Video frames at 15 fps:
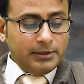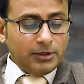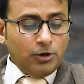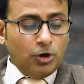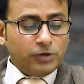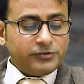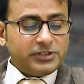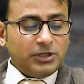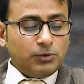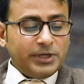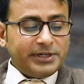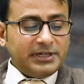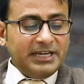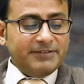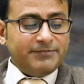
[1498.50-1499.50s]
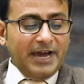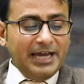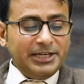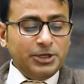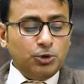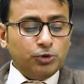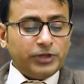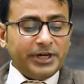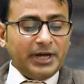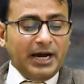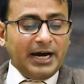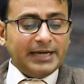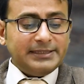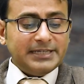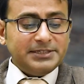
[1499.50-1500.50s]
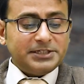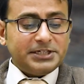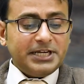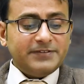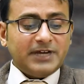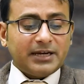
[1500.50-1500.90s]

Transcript: Consequently, values and identities